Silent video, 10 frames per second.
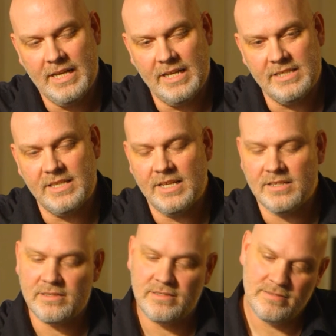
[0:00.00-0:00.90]
And he
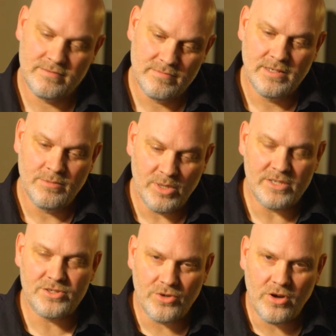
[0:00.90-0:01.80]
says,
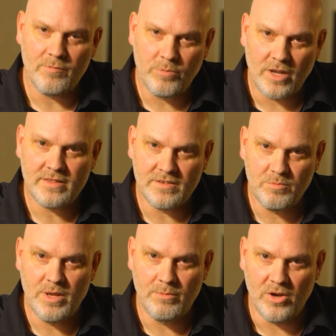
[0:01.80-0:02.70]
"Minister, I've brought this
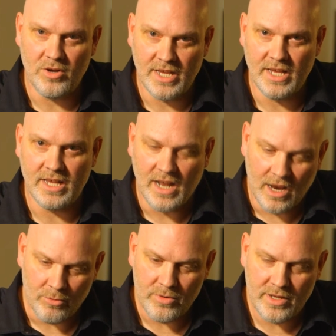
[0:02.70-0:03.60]
memo again. I
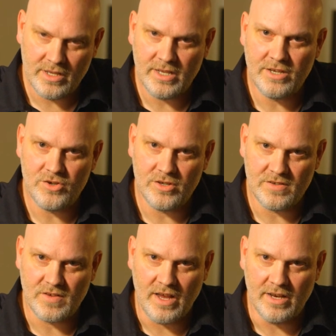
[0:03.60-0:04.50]
really need you to
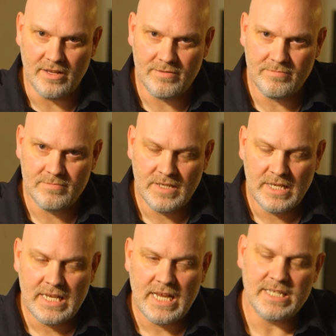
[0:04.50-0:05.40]
sign it."
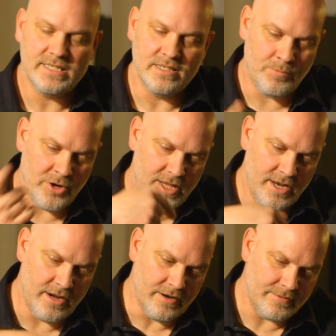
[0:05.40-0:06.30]
And he says, "Bring it
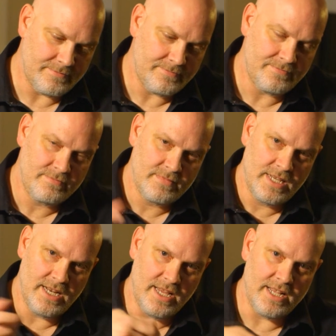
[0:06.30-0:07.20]
here."
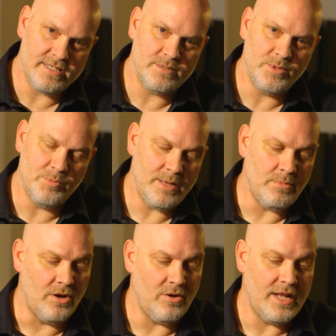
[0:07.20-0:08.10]
And he hands him the
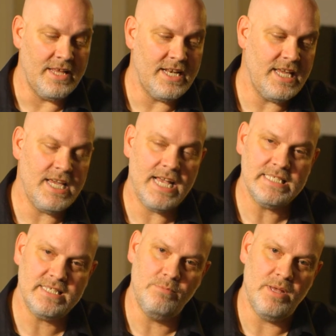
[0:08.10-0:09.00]
memo, and then he
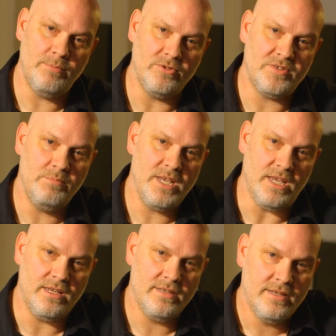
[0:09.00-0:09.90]
hands the memo to
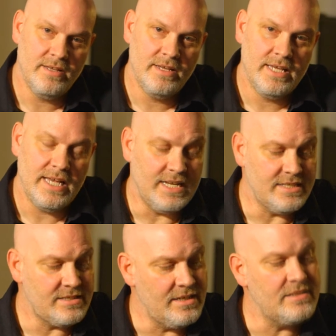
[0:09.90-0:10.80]
me. And he
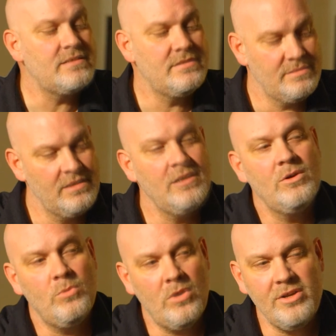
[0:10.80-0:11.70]
says,
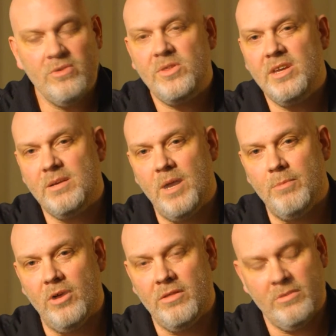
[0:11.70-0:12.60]
"What do you think, my
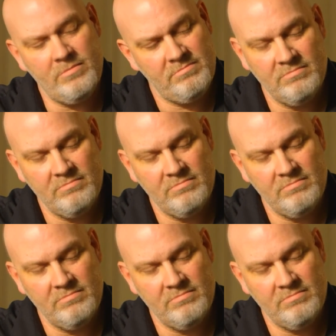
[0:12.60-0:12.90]
brother?